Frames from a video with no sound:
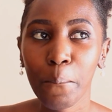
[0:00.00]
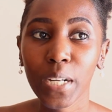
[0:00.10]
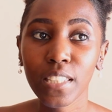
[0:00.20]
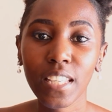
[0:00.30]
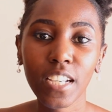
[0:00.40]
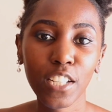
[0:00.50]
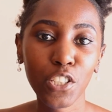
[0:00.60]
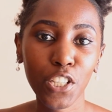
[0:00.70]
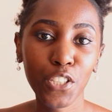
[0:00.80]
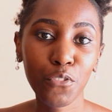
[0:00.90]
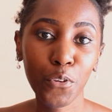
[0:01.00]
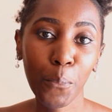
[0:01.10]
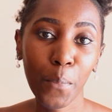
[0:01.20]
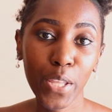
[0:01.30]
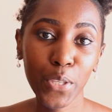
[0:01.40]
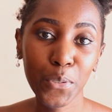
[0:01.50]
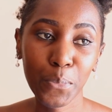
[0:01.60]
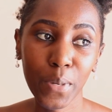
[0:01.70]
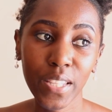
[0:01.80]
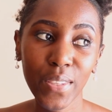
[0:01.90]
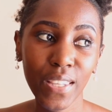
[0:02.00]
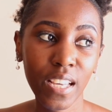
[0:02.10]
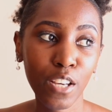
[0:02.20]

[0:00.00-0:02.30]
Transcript: but they can change from month to month.